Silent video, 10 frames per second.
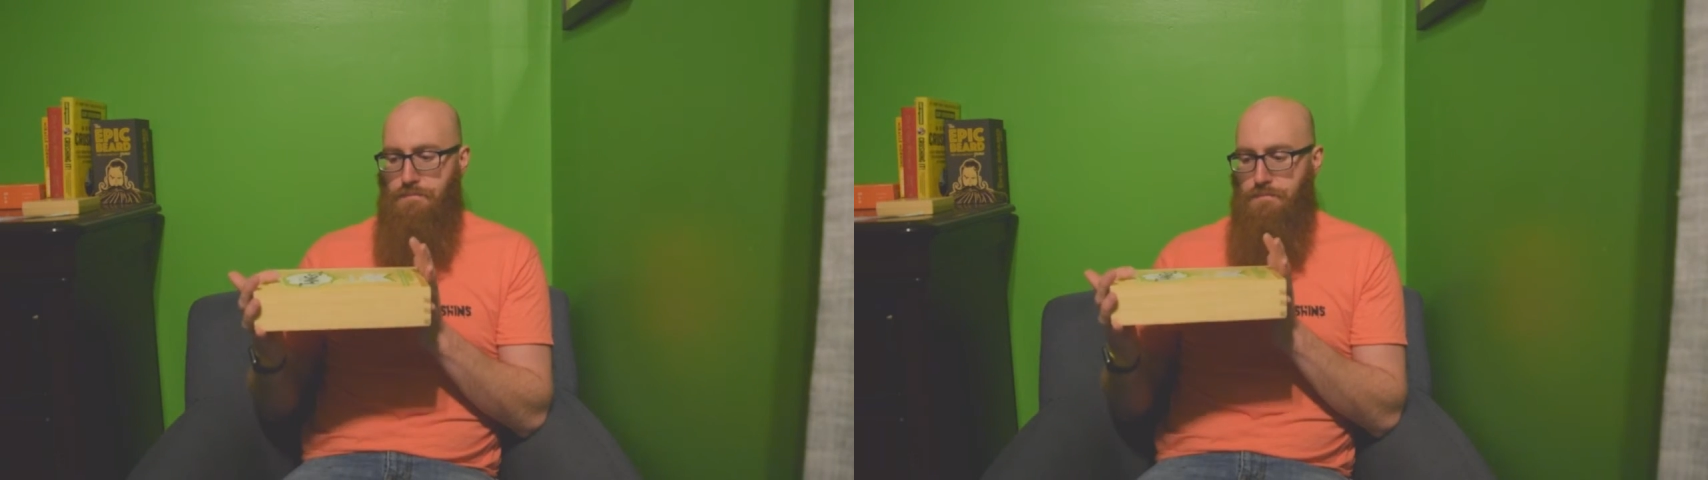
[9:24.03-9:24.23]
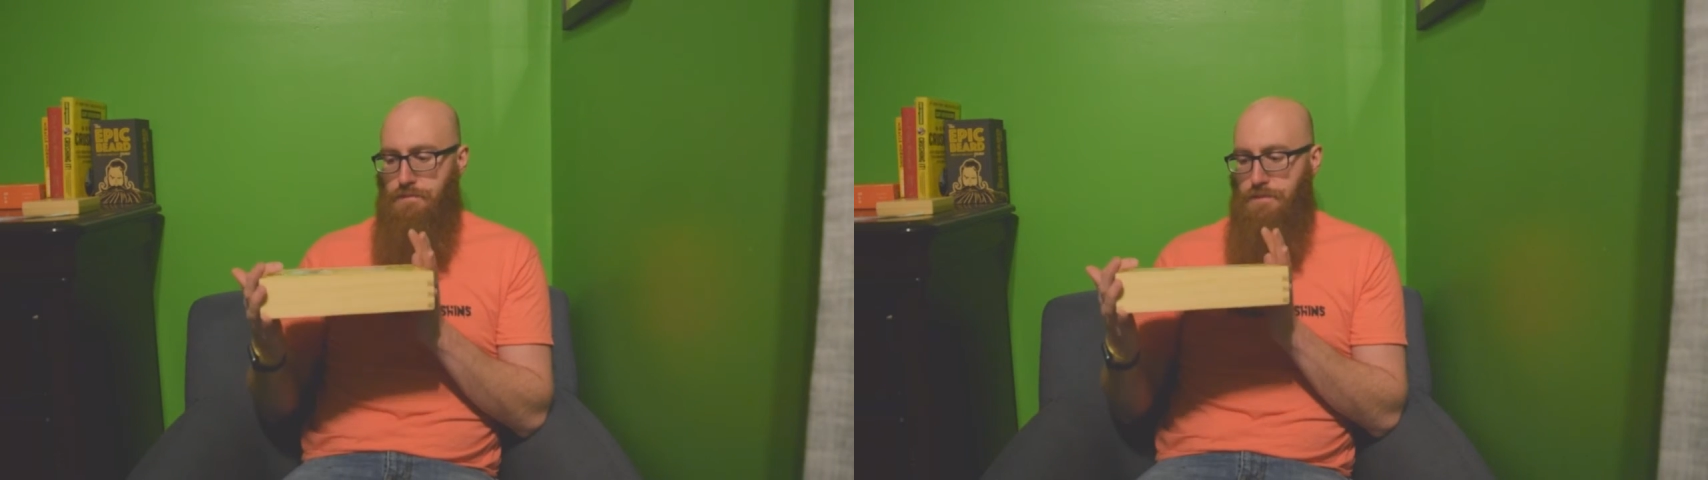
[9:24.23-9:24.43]

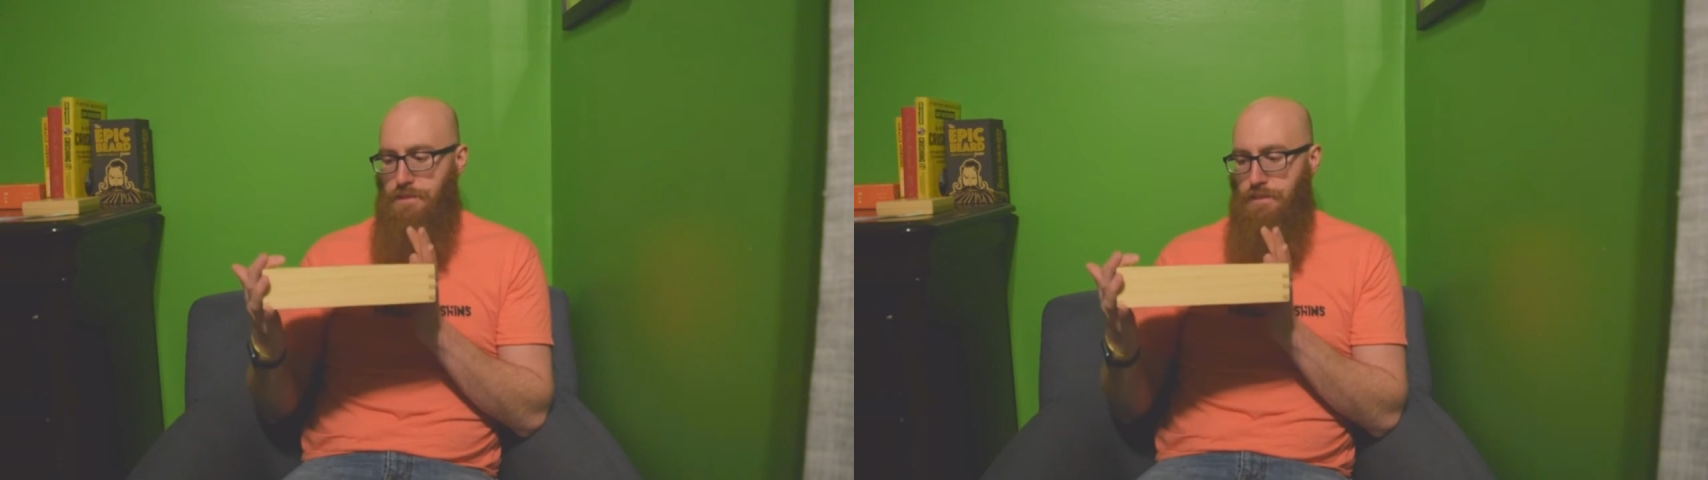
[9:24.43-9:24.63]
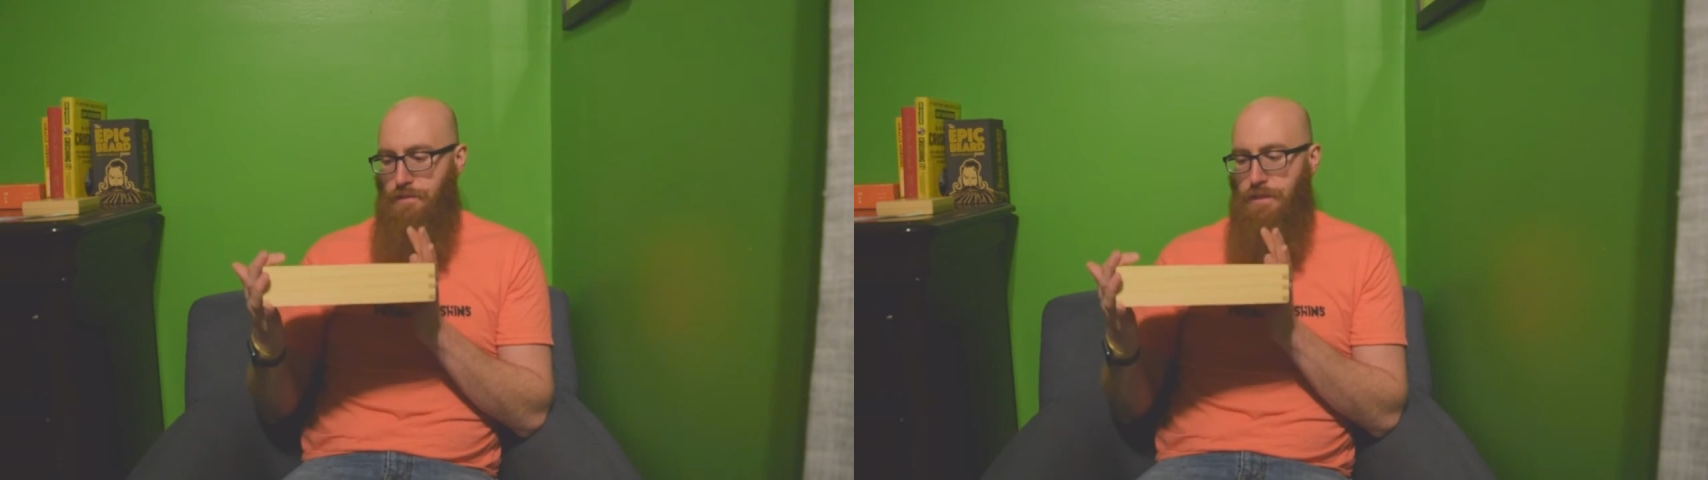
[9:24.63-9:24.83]
Just
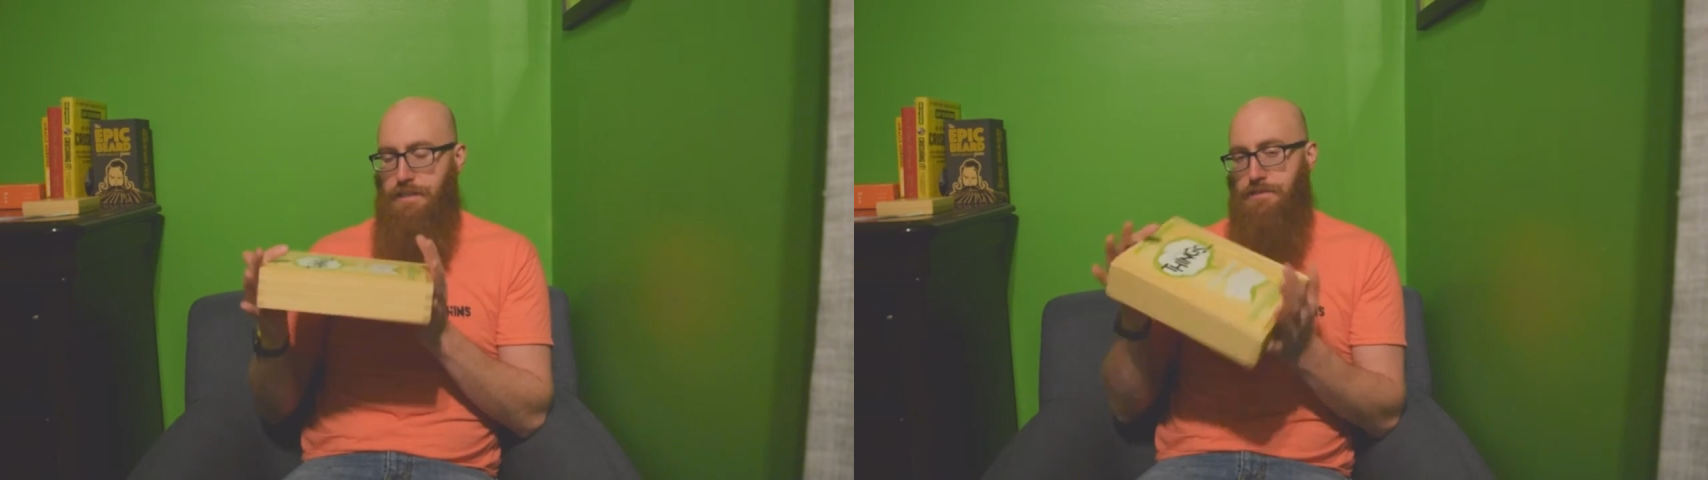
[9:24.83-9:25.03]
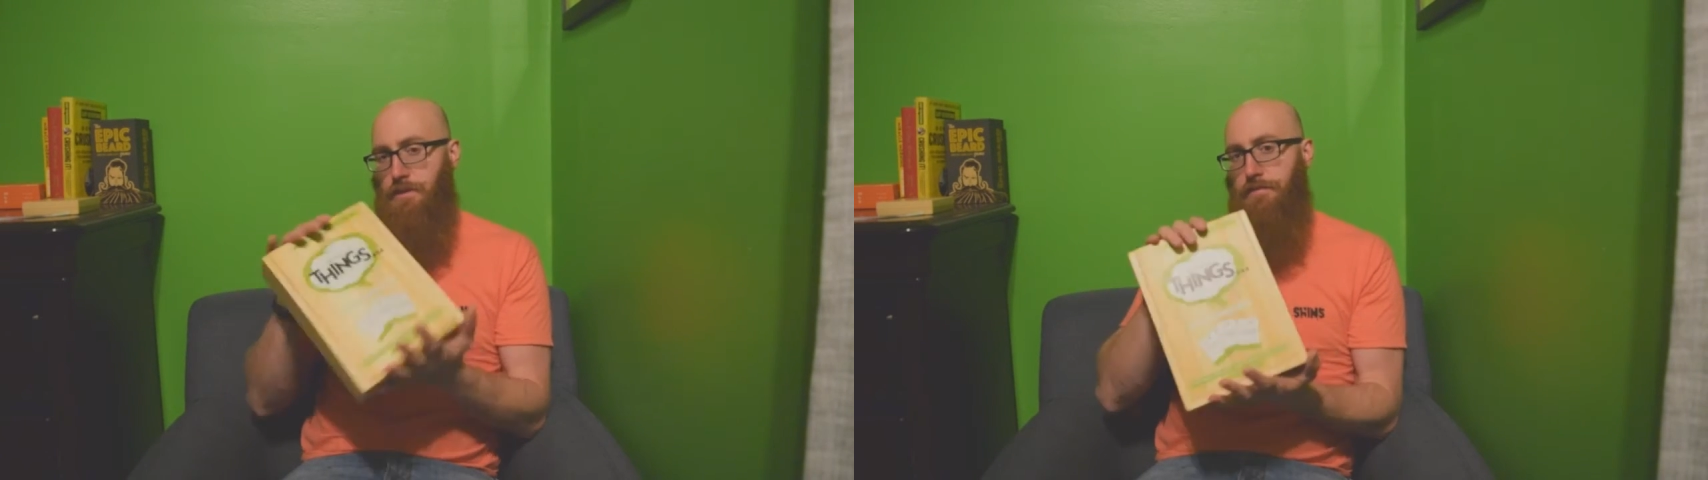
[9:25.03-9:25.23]
letting you
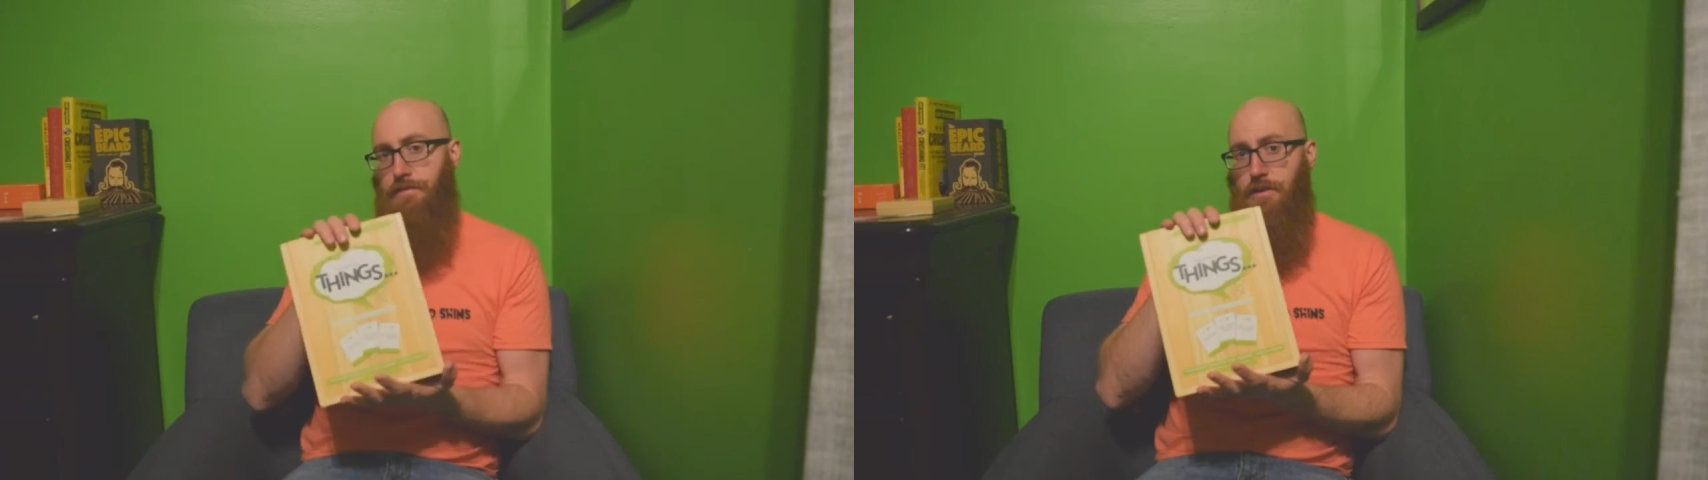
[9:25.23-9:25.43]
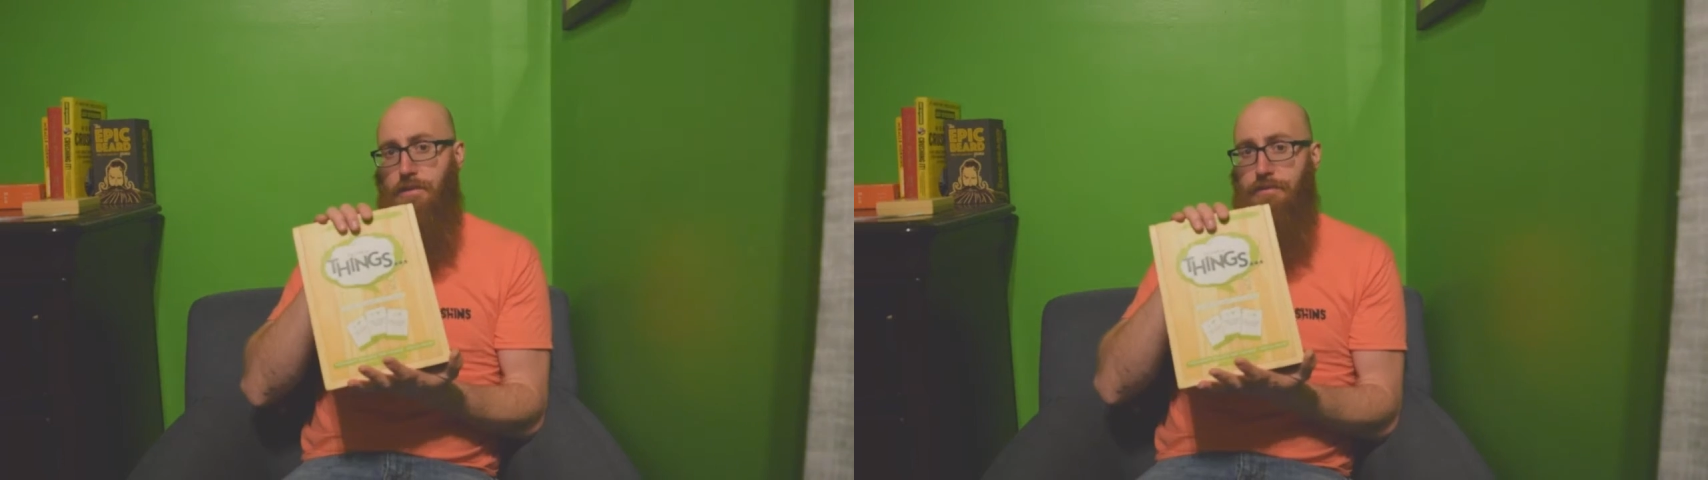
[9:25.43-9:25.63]
guys know, if
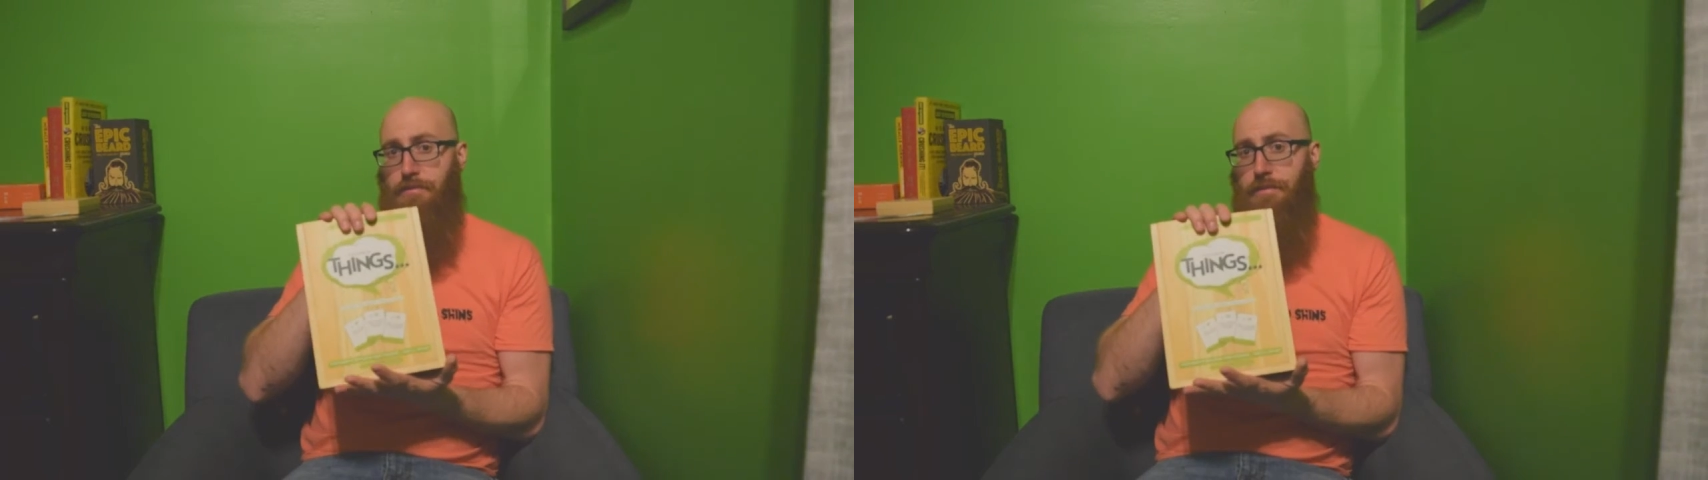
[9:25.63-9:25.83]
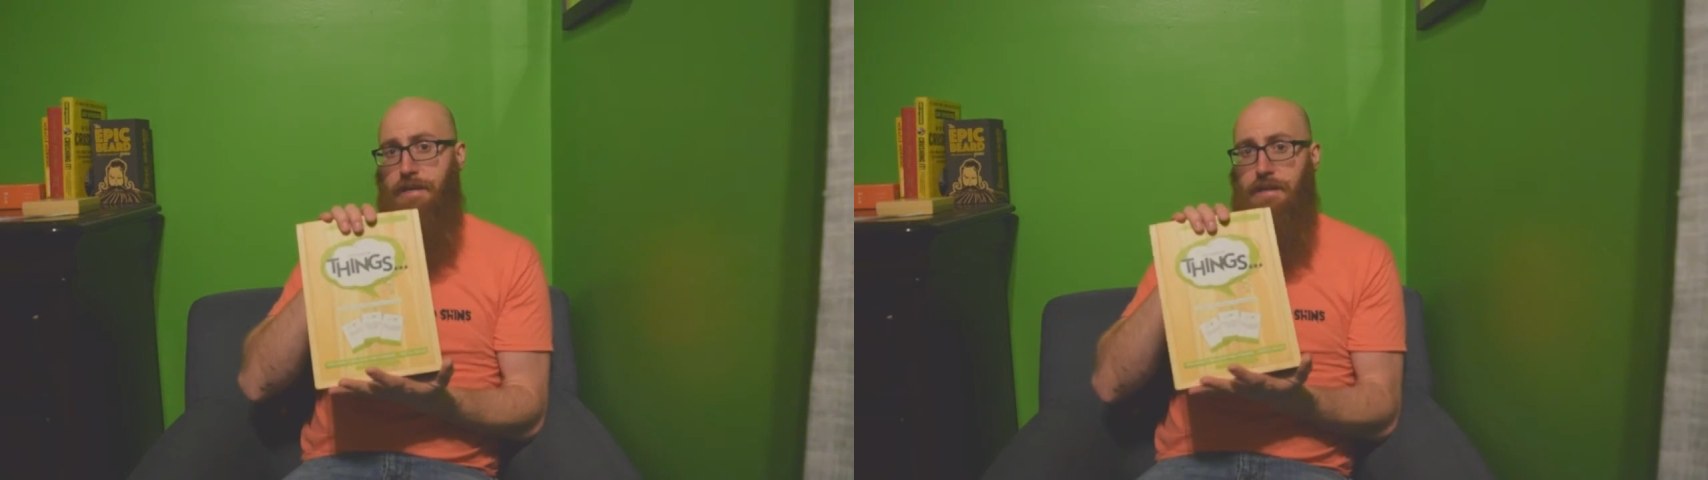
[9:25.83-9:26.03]
you go through me,